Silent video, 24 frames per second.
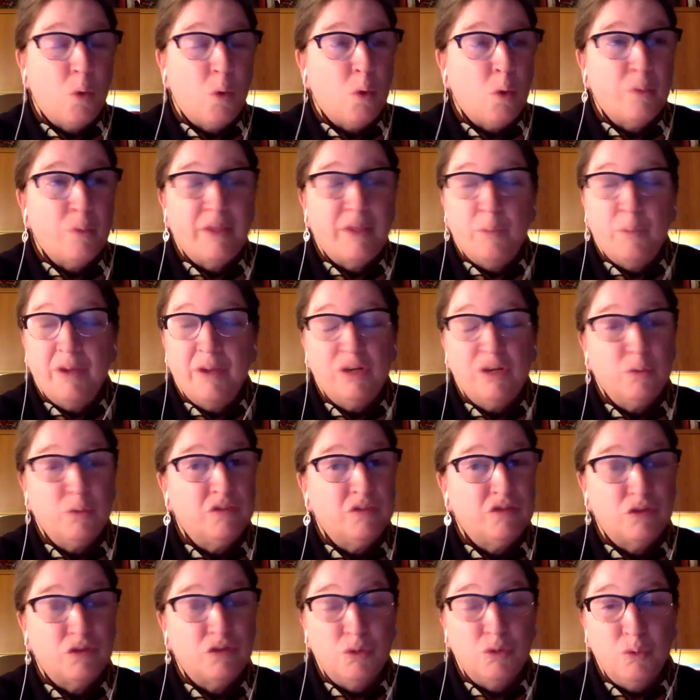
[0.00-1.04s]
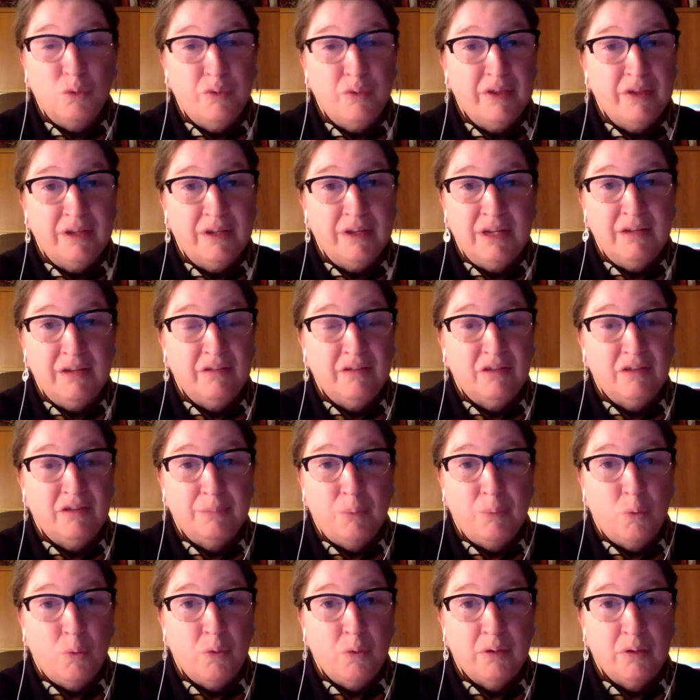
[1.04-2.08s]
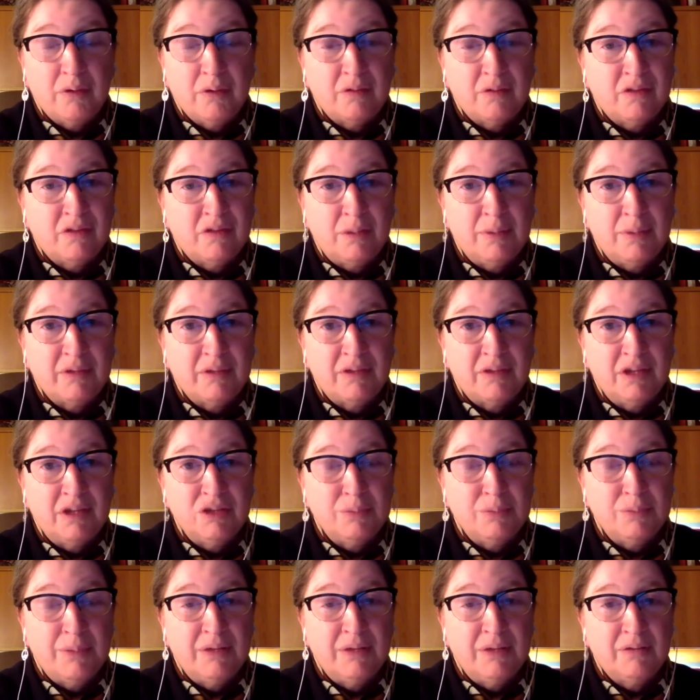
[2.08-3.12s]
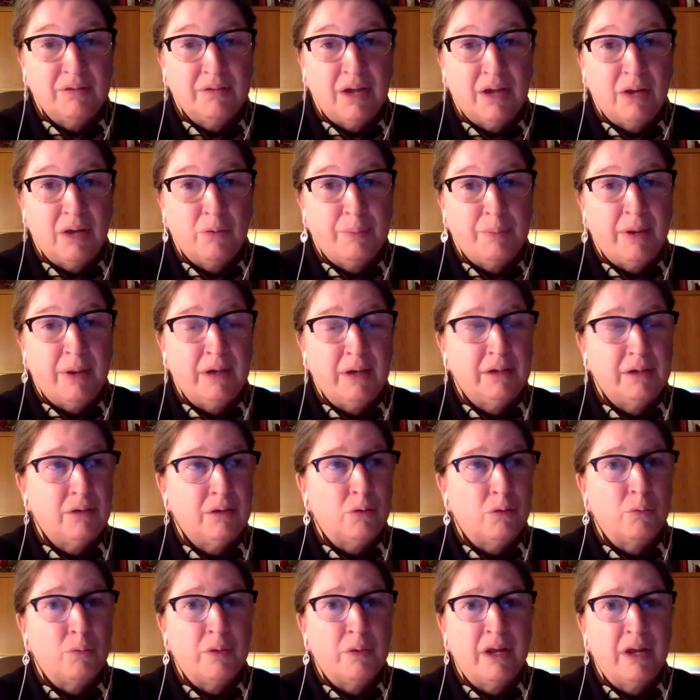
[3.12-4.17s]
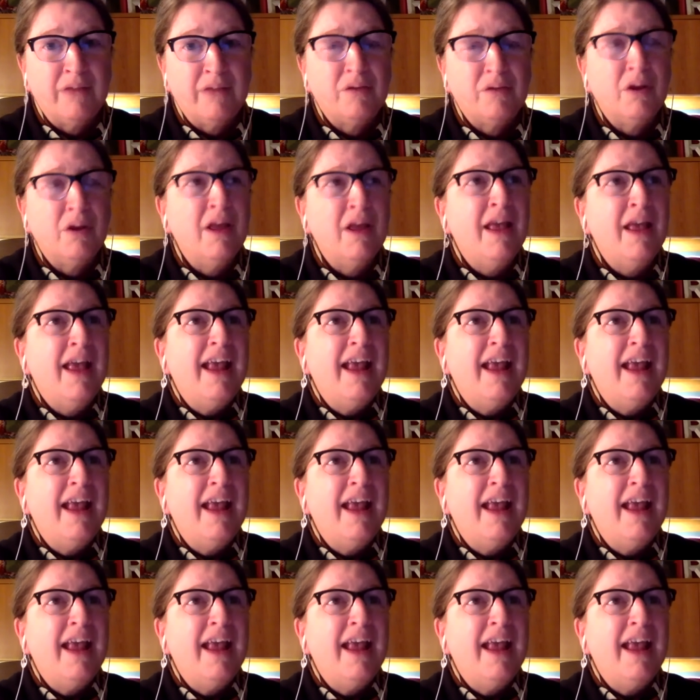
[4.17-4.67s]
or they went to a school that didn't support subluxation-based chiropractic or whatever,